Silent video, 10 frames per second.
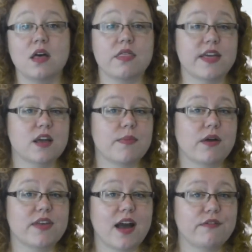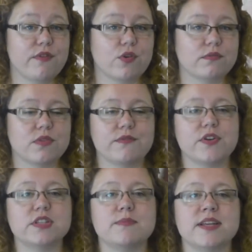Think about the iPhone, the
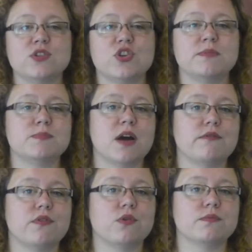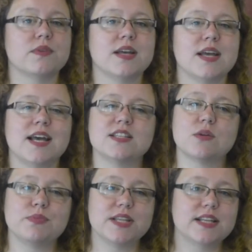first mainstream smartphone. It's
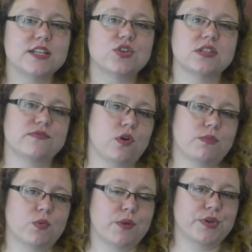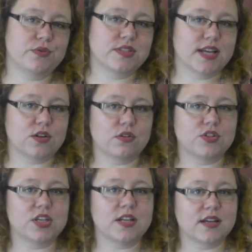completely transformed the way we use
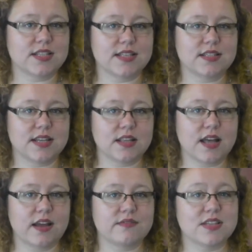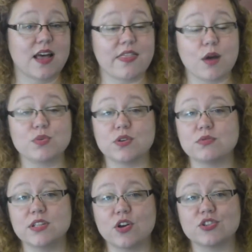technology in our day-to-day lives, and that was
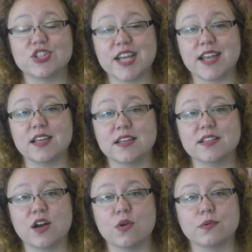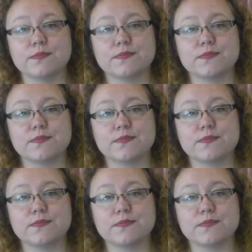only launched 10 years ago.